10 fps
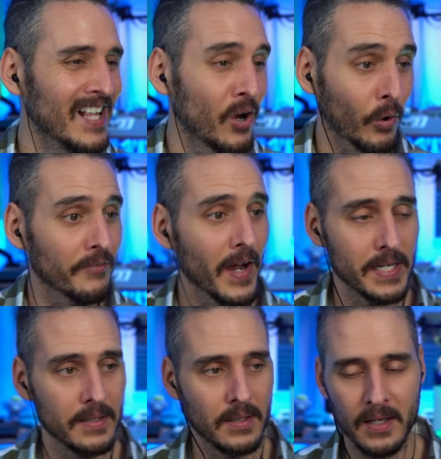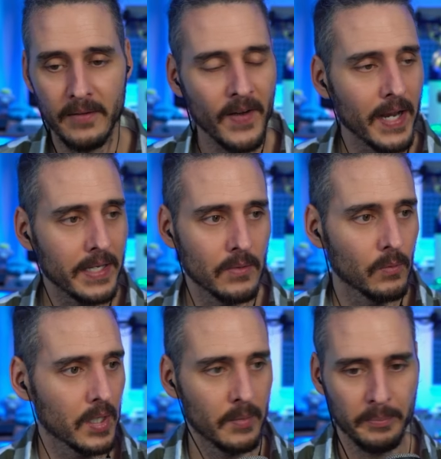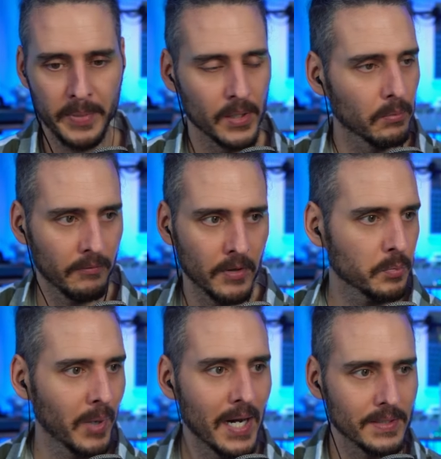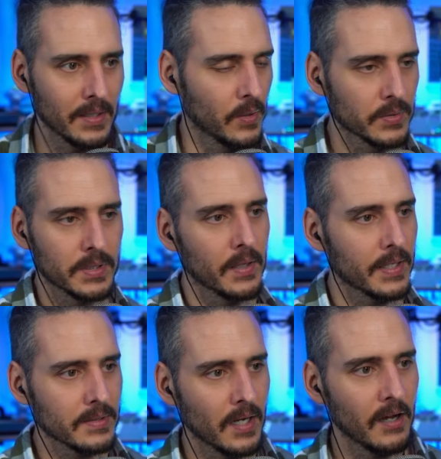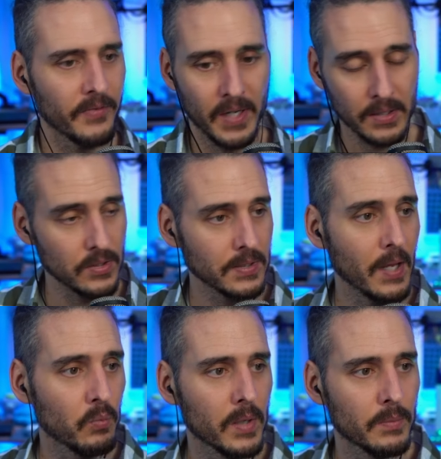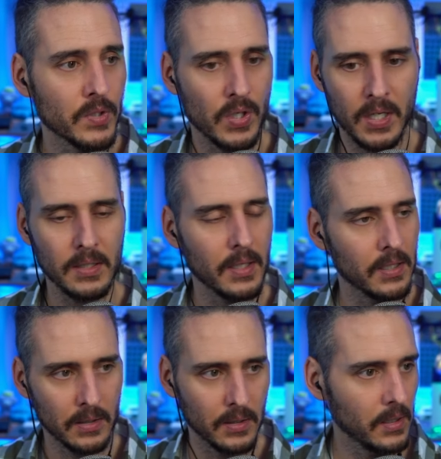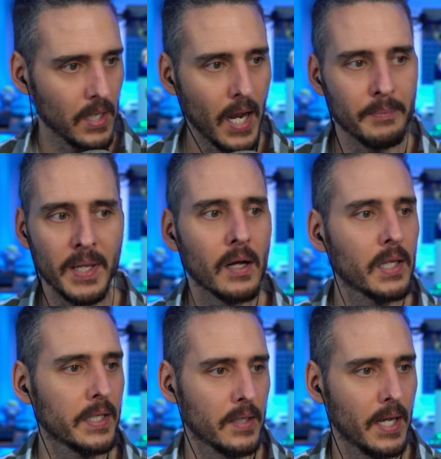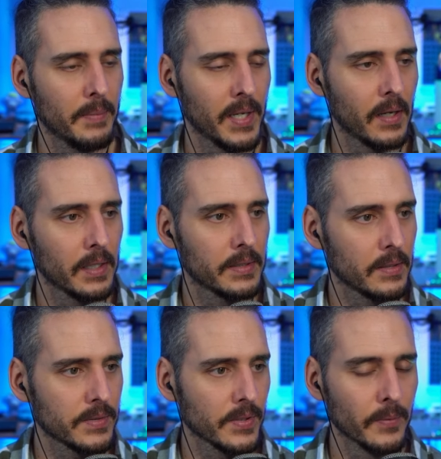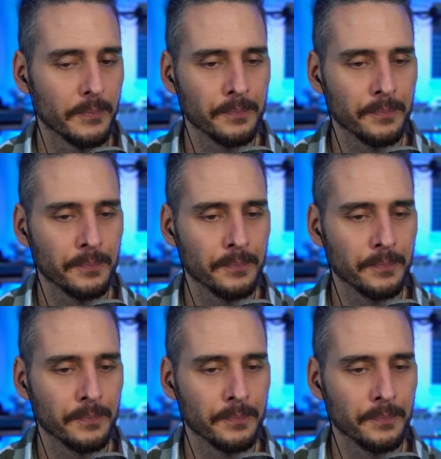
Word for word: Or if I didn't if I didn't want to build a reverse proxy and host all that stuff and I just had one machine and yeah, I'd be all in. I'd be all in there too.